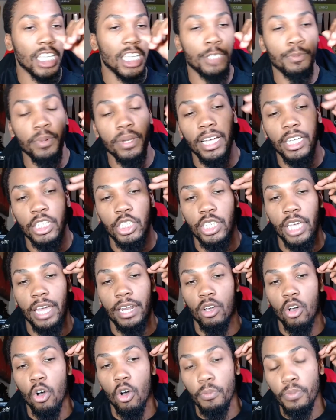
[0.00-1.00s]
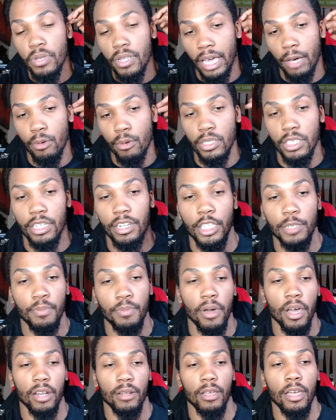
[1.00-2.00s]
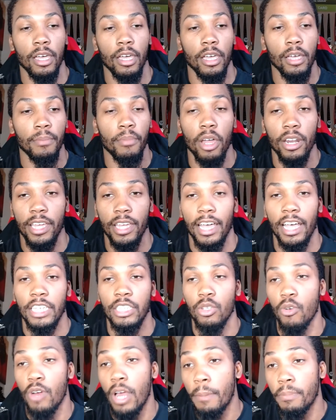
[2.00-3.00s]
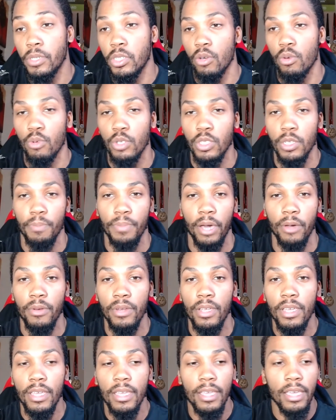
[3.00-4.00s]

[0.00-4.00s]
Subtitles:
It's been nice chatting. Hope you like what today's podcast or episode was about.